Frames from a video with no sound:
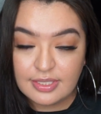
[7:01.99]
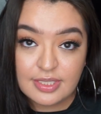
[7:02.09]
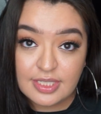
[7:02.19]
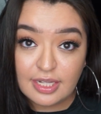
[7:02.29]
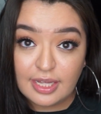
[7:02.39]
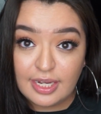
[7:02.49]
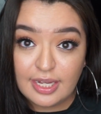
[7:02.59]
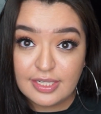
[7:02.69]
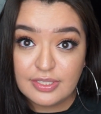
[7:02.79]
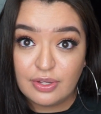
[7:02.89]
it's
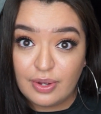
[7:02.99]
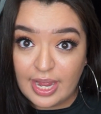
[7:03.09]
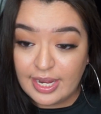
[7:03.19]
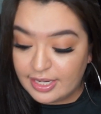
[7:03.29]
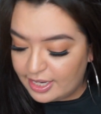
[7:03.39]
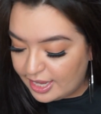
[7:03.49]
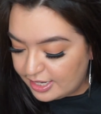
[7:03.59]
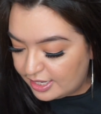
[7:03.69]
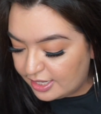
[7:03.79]
Selena, so I had to get it.